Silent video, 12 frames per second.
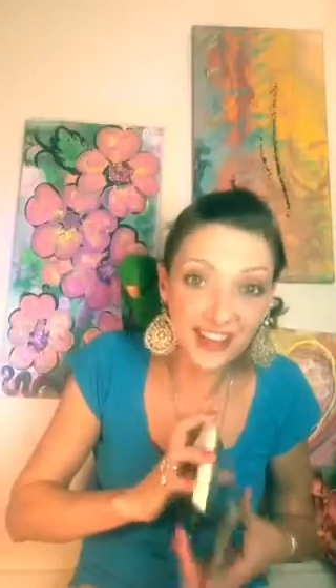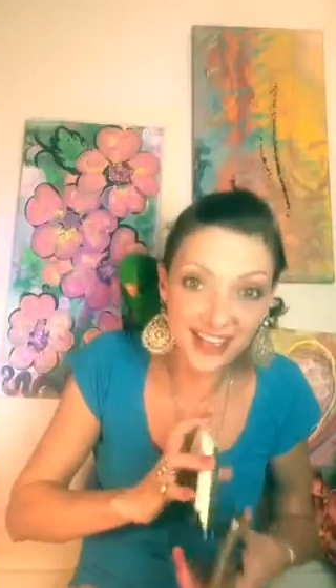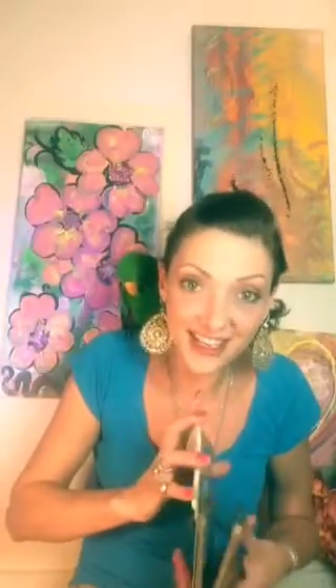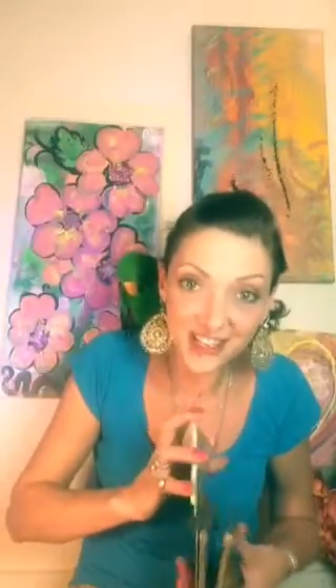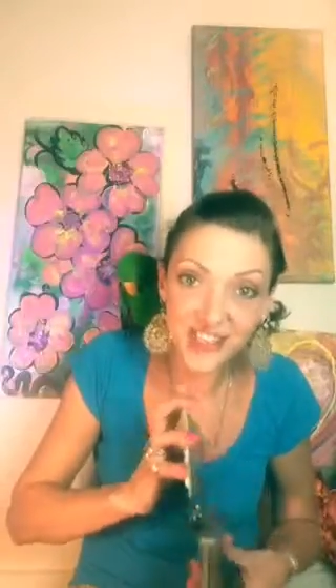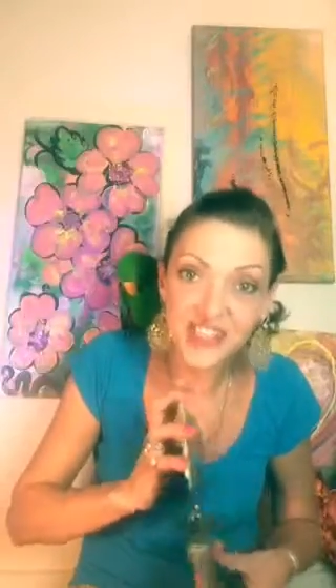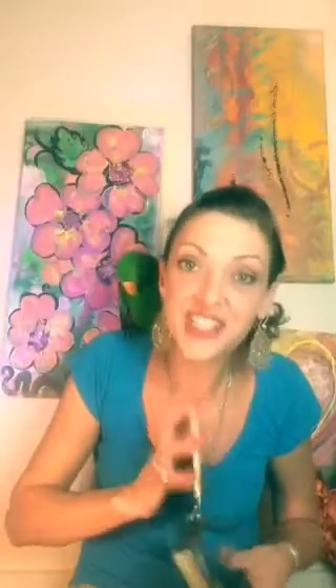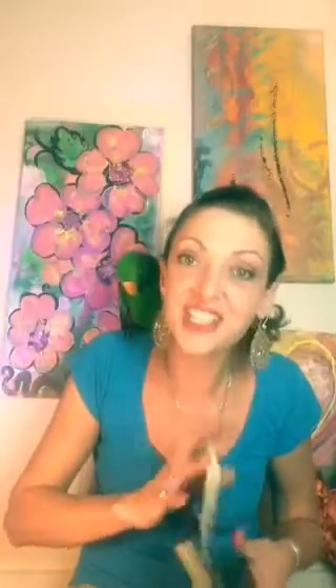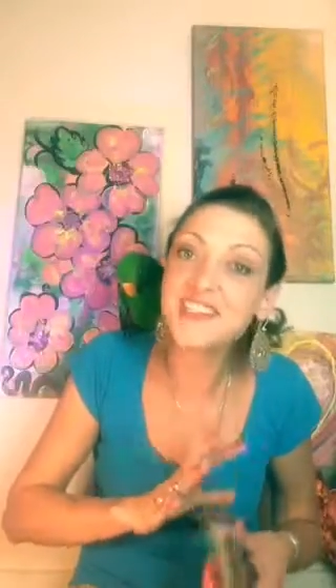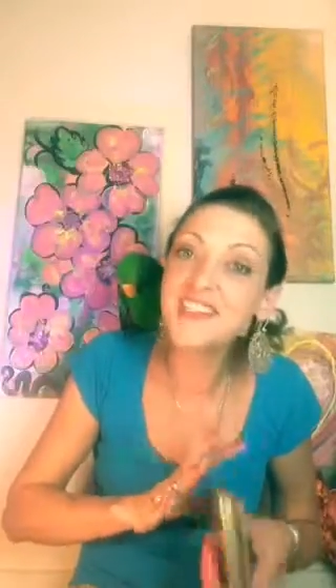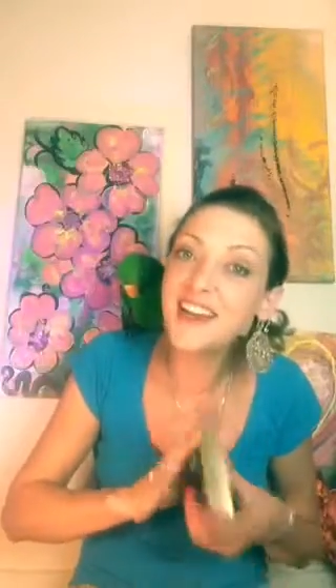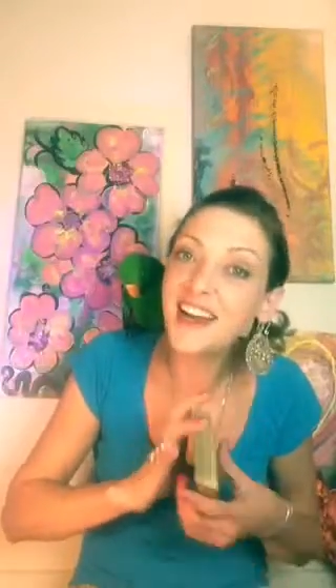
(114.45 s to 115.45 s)
and
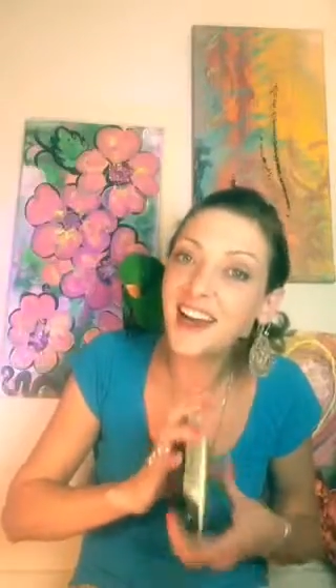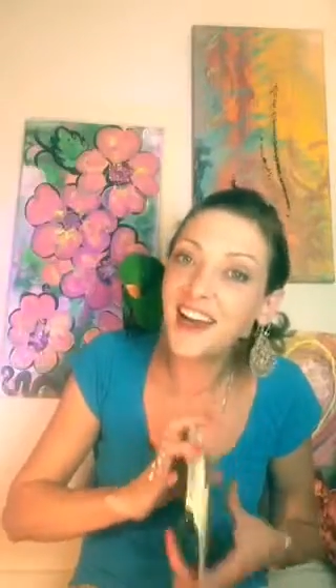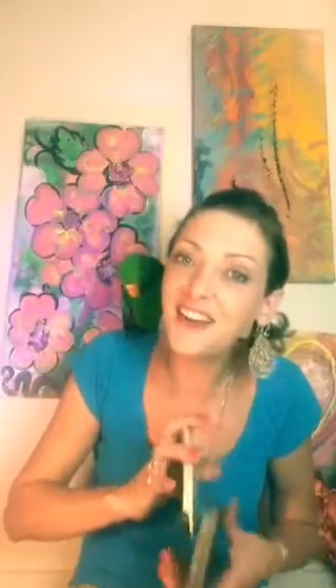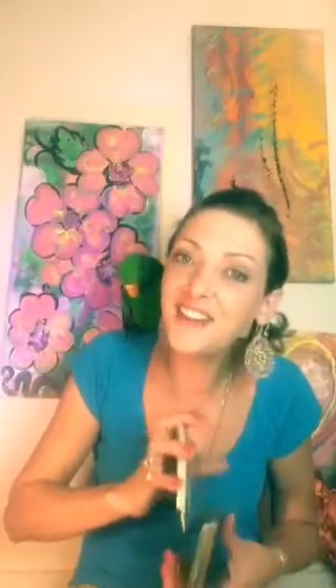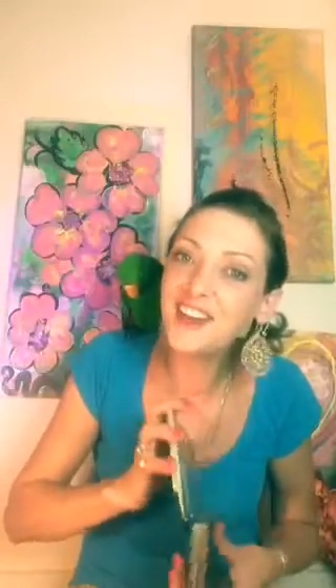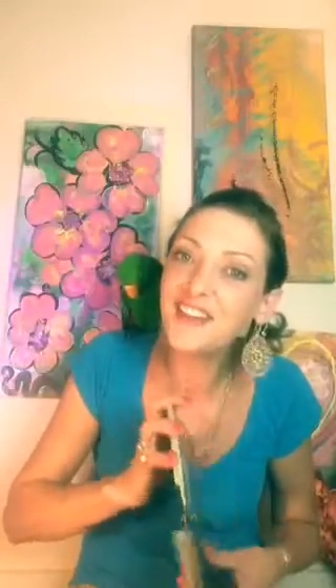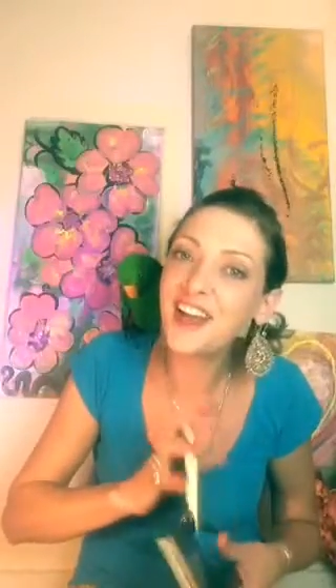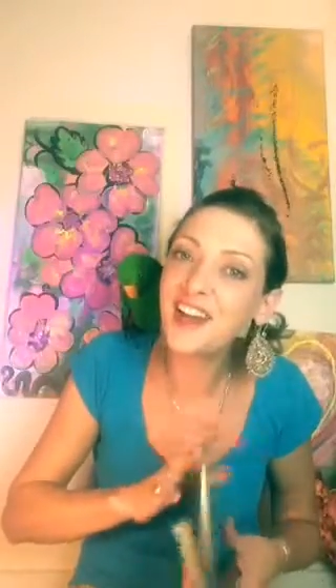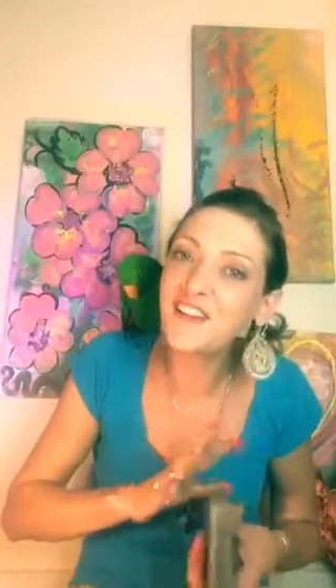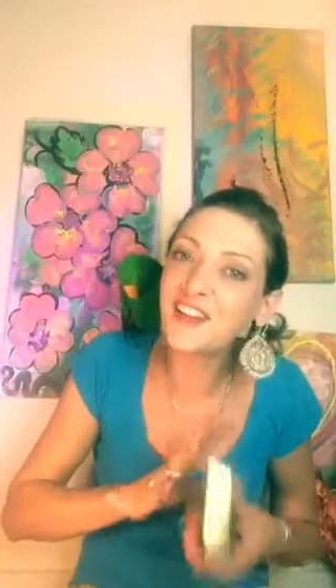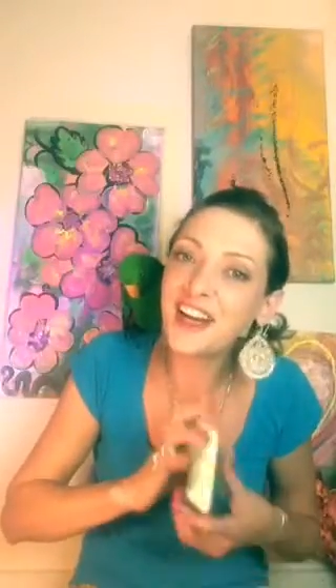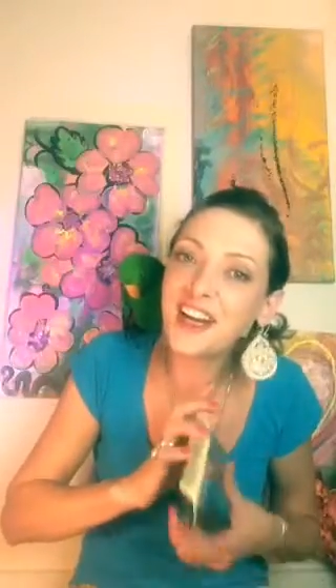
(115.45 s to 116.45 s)
energies of Love
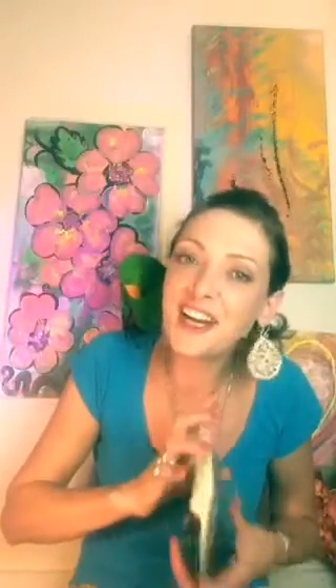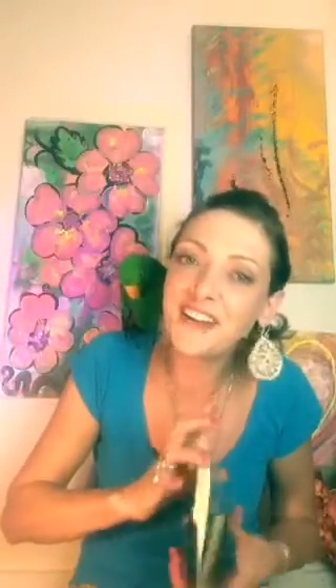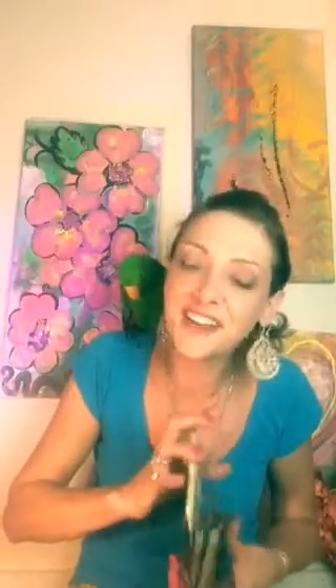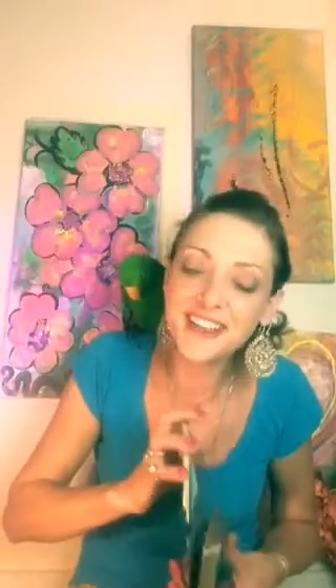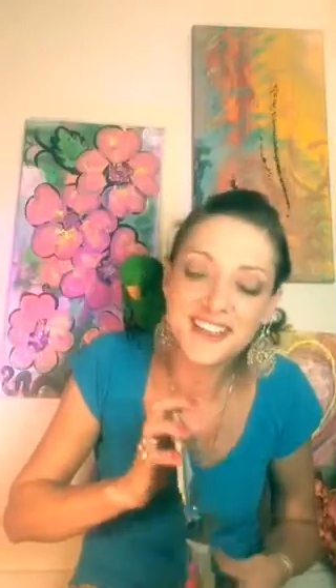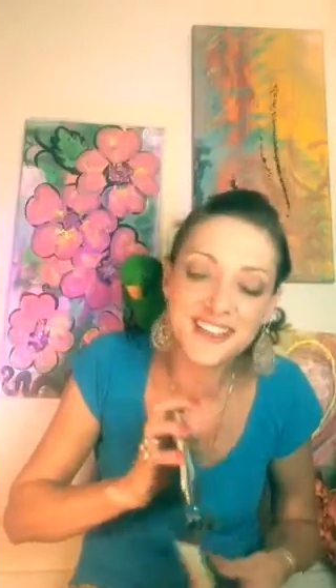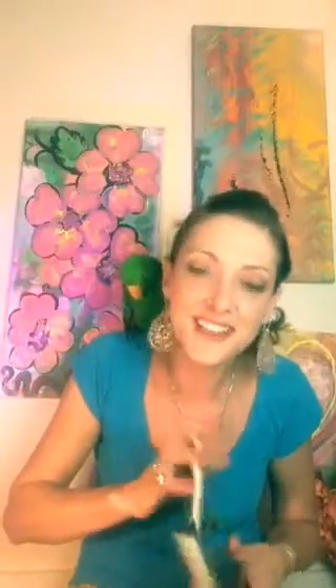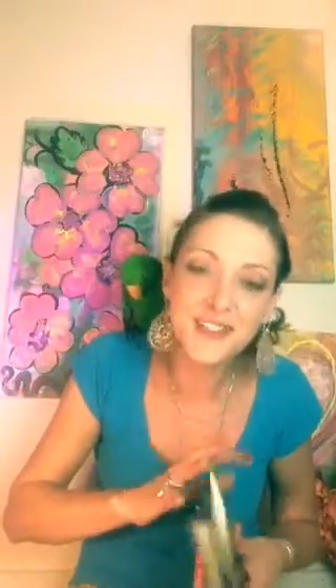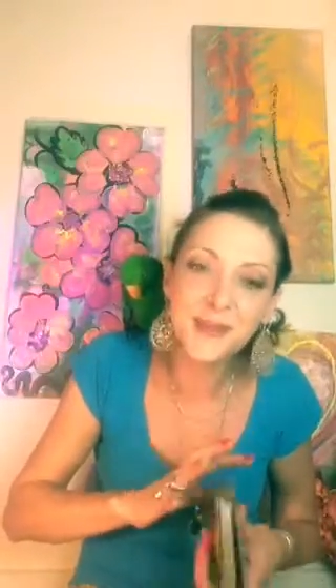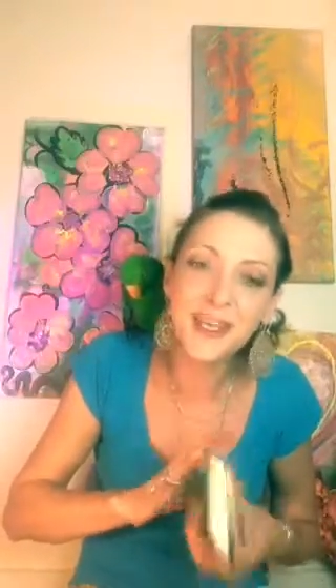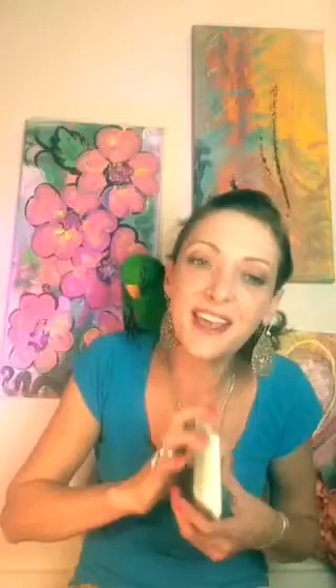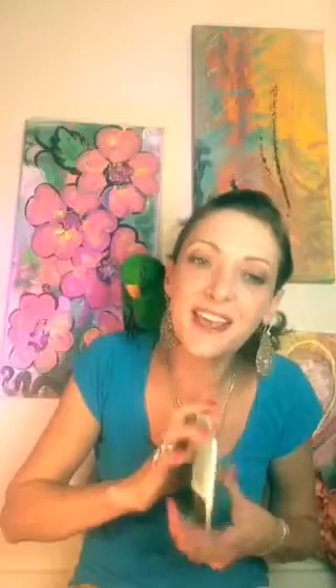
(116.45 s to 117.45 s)
Hack for Aries
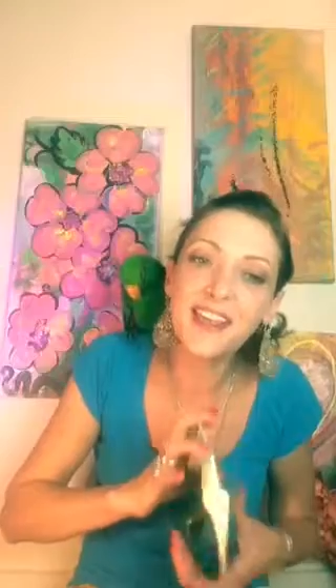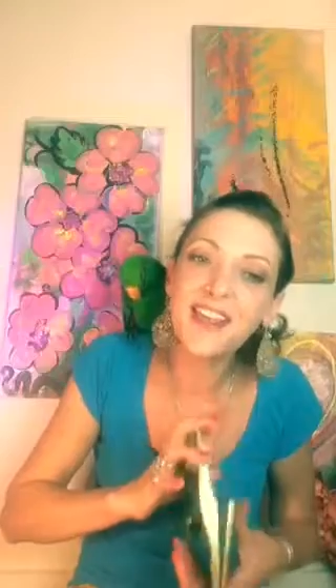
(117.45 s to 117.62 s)
this week,